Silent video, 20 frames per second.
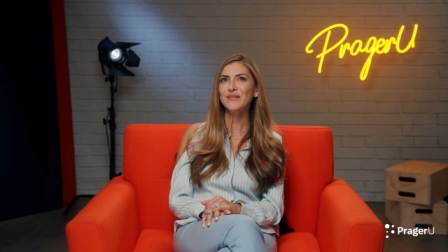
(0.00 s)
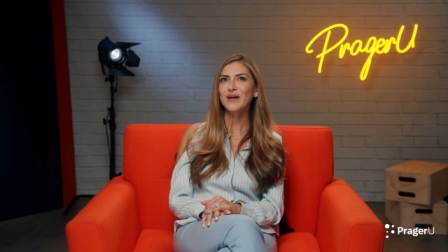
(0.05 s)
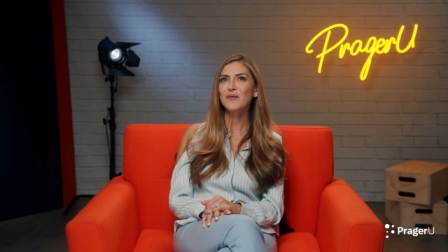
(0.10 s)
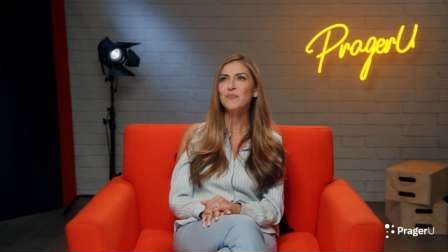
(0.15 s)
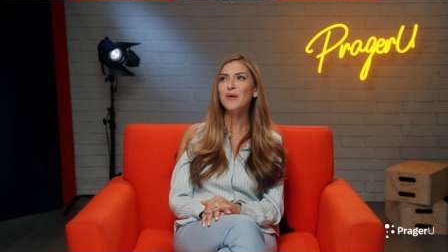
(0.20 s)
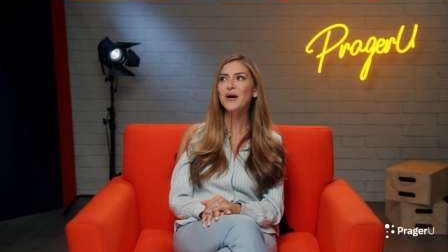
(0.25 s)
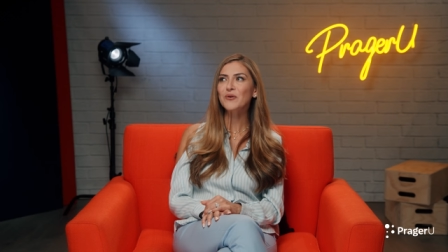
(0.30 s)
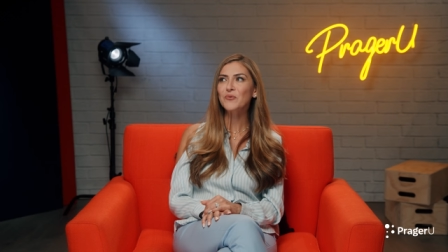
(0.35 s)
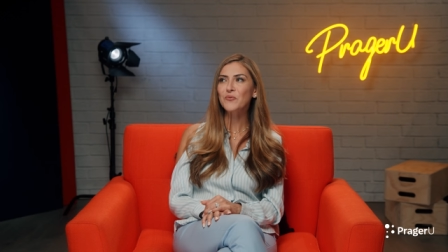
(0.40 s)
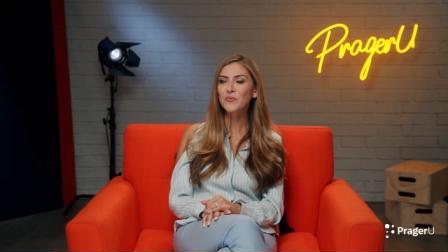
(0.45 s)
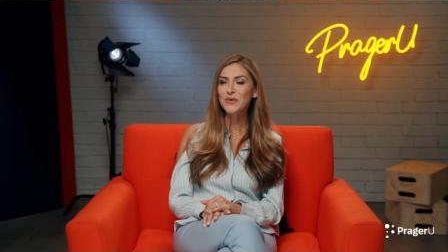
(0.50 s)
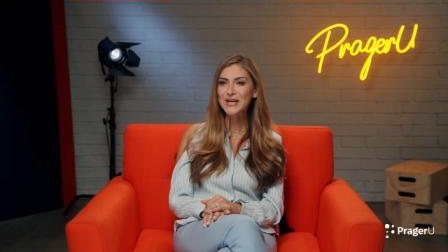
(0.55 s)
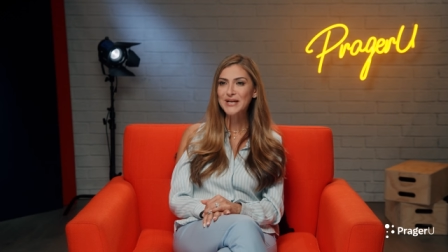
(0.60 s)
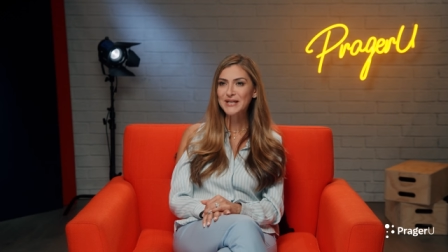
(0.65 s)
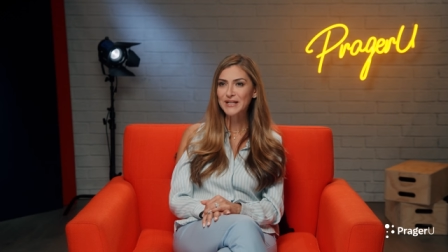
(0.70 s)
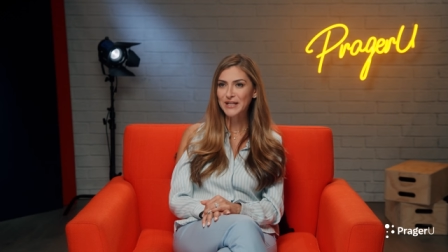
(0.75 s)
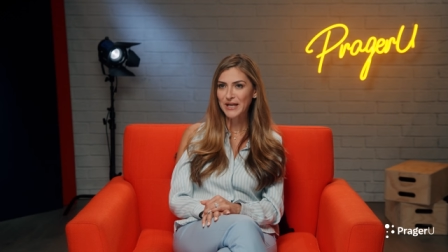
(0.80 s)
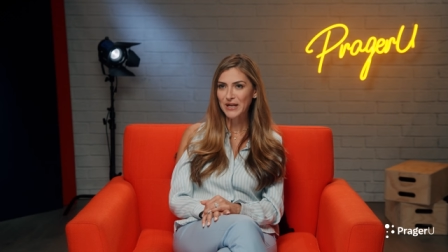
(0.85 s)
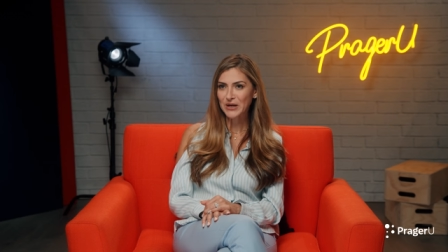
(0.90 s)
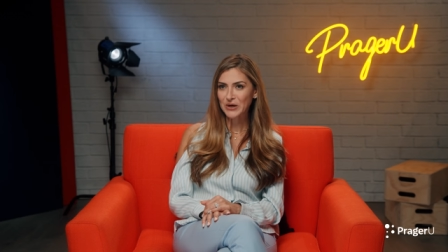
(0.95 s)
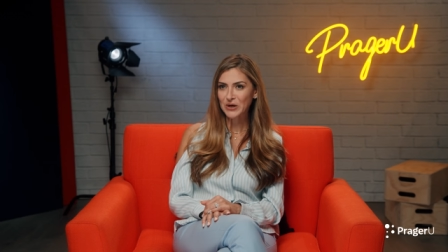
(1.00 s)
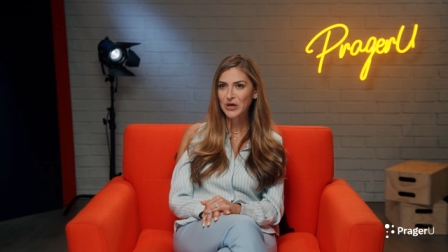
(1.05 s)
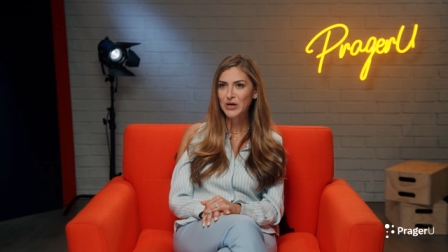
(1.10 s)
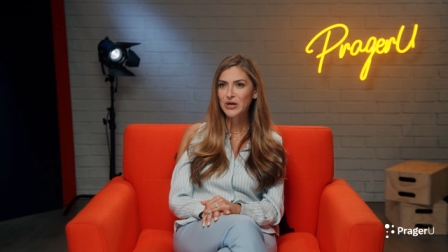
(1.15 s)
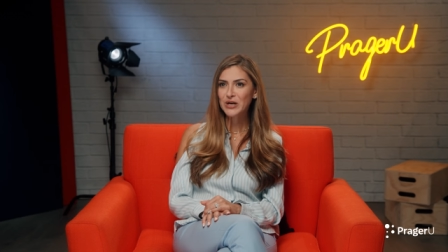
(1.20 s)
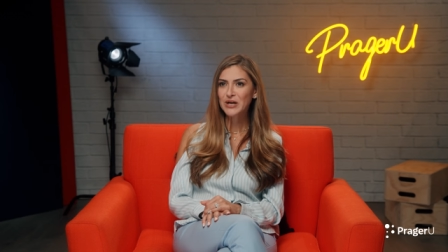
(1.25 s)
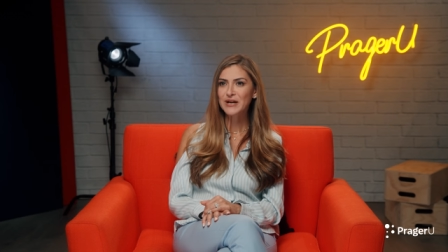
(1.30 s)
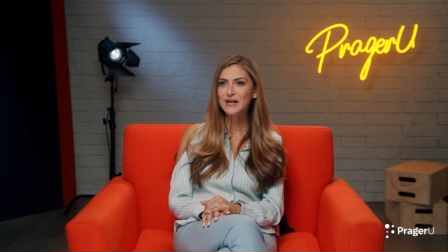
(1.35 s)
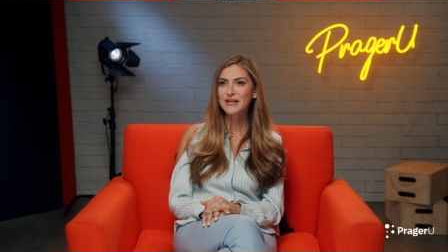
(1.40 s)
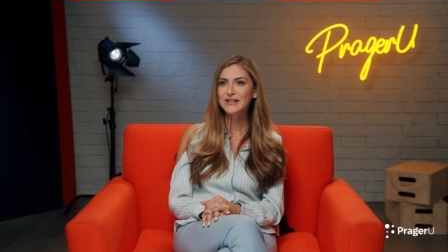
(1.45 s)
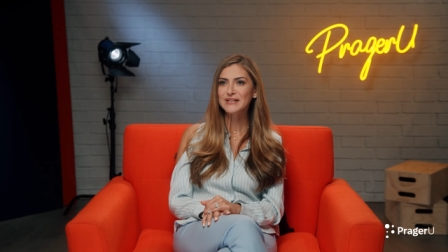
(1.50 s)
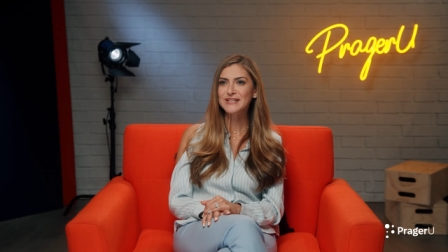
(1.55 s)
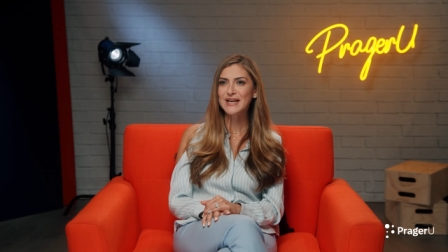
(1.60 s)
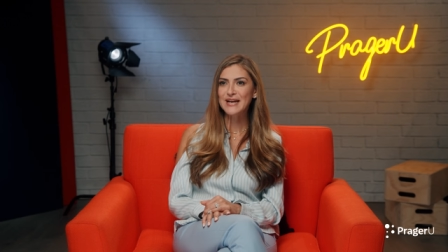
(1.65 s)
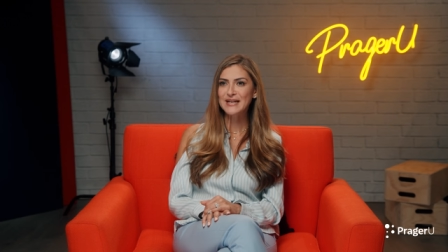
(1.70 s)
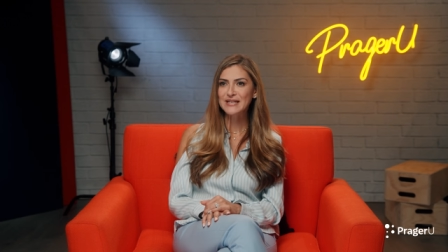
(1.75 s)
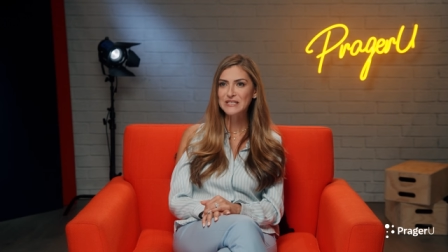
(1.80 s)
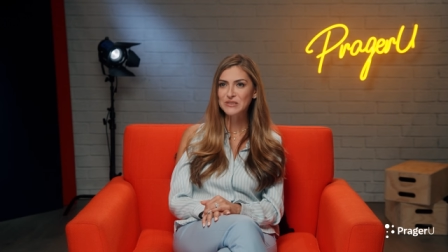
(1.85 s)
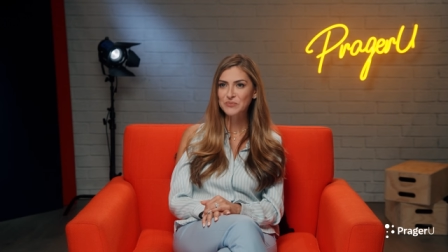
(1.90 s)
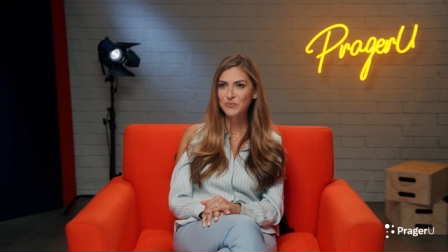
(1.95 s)
about a week later,
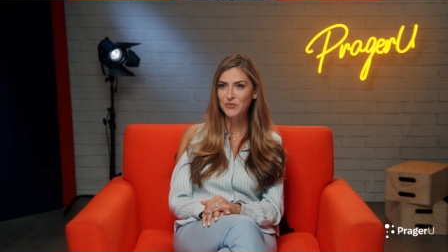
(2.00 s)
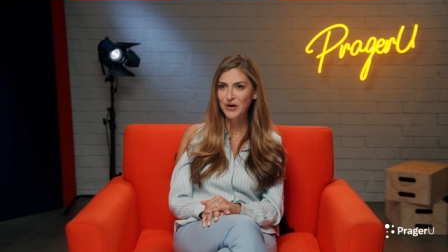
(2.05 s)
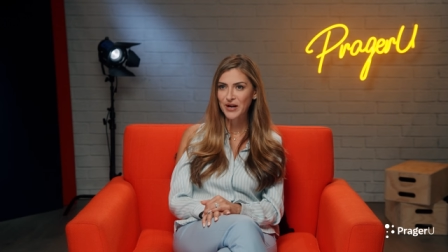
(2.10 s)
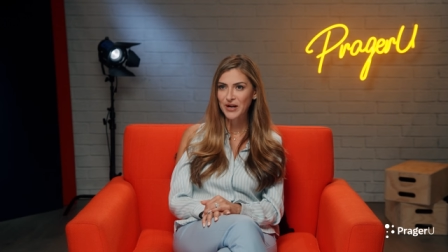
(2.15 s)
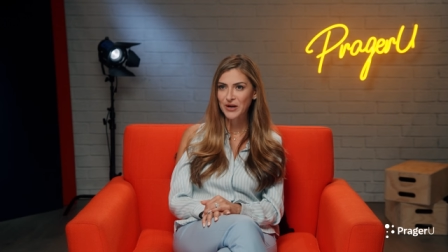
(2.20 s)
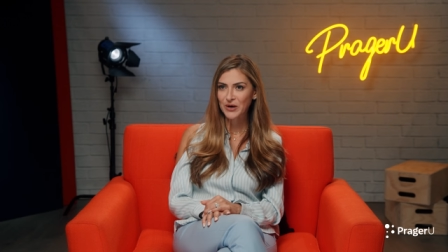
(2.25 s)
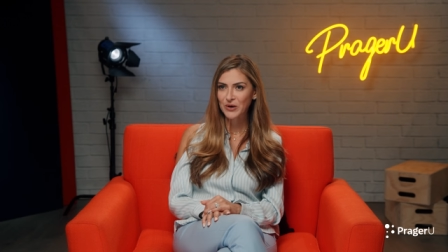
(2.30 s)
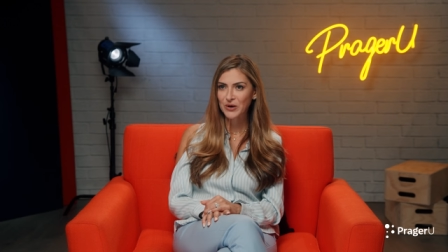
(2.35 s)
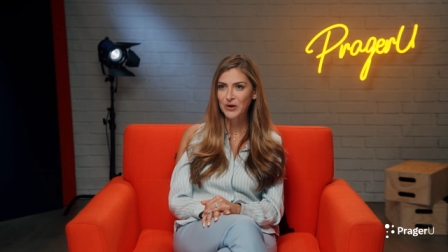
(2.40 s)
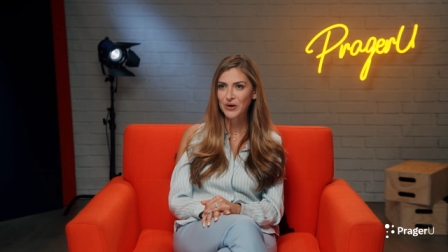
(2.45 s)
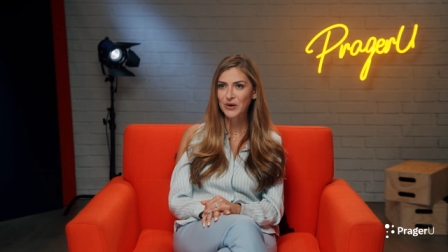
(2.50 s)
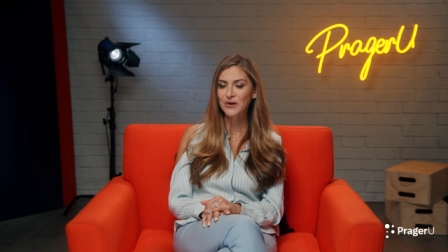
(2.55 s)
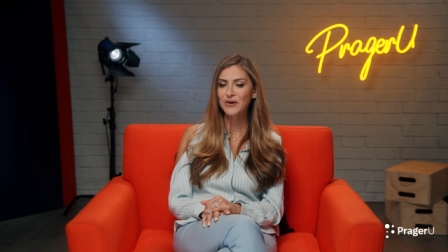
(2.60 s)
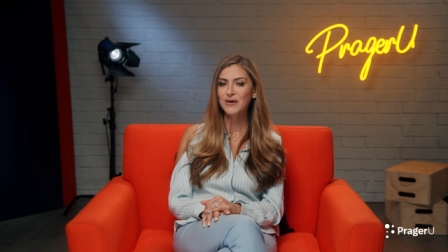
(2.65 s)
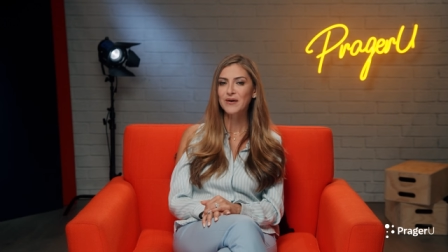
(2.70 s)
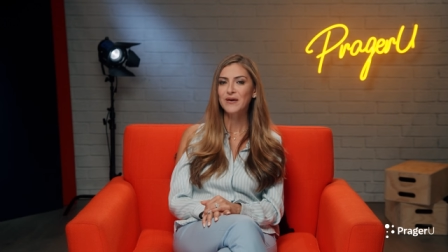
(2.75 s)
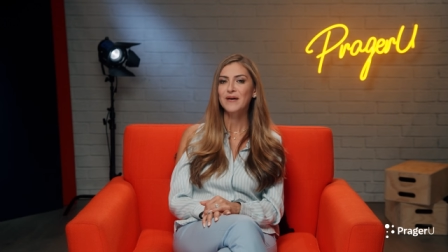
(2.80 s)
Dennis Prager,